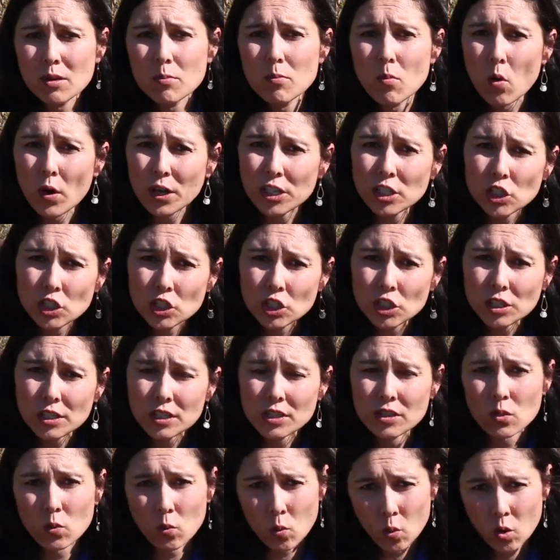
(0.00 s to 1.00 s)
the moisture
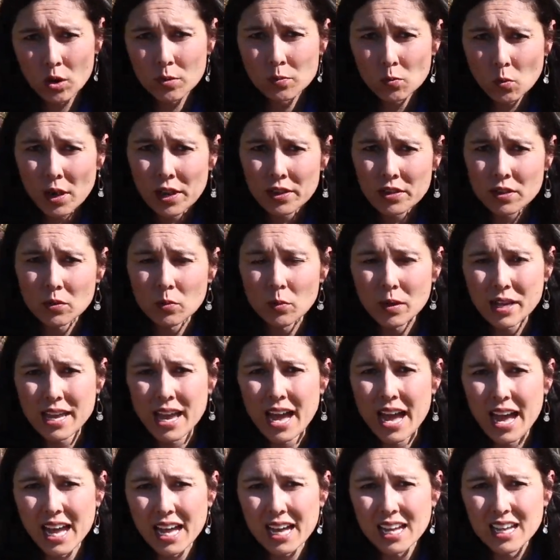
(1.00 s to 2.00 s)
and the warm weather we
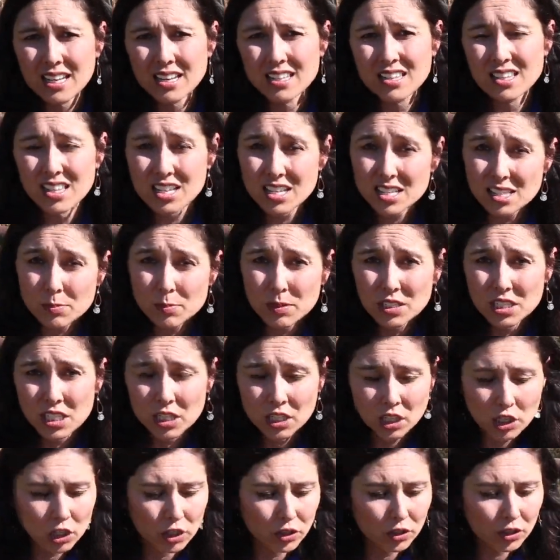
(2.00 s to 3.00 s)
had this
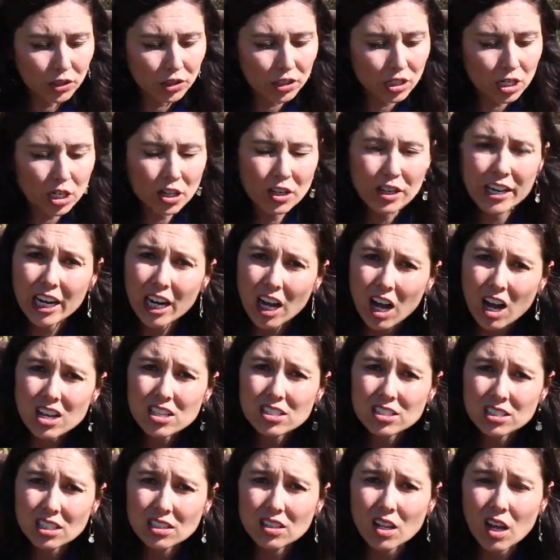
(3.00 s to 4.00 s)
particular year, it
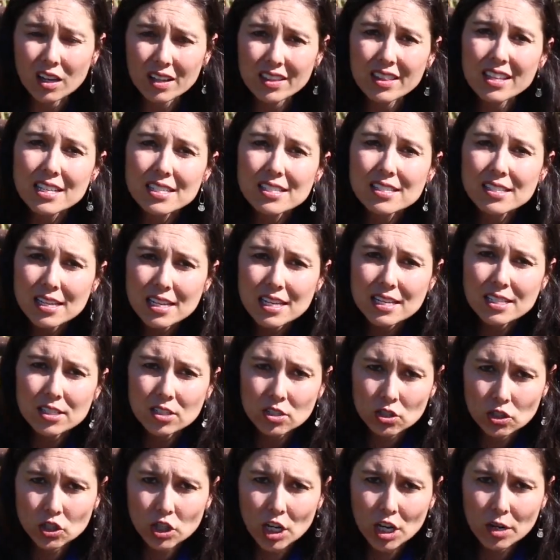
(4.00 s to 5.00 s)
caused a lot of these seeds
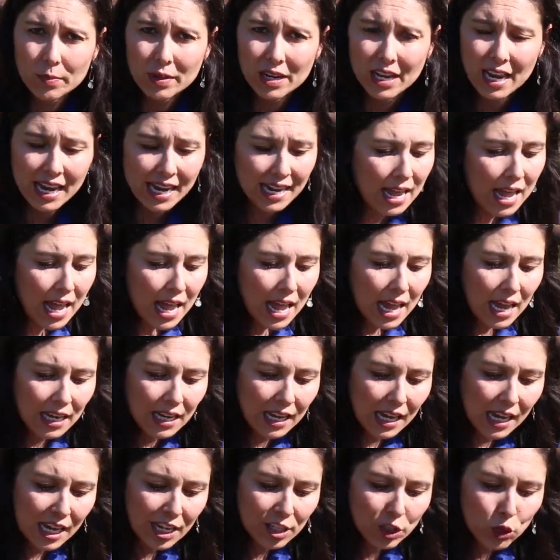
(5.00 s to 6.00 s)
to germinate.
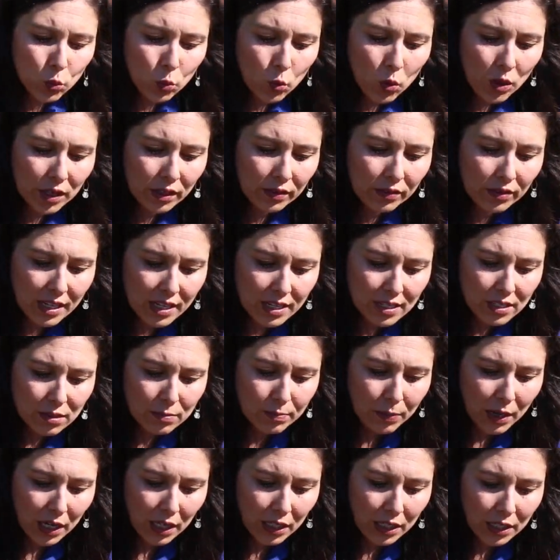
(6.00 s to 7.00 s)
And each one of these
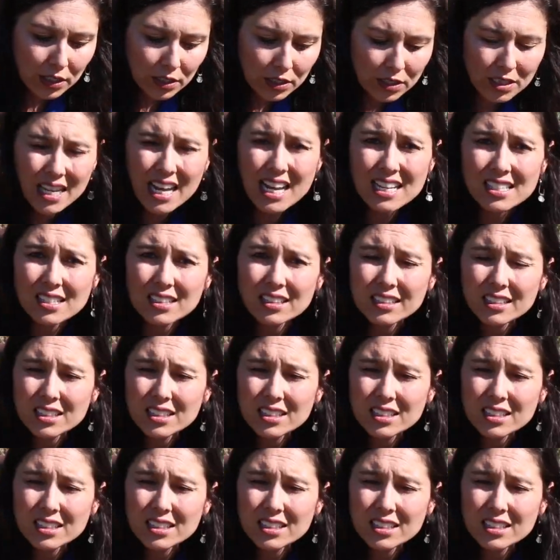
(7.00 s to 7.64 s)
burrs has at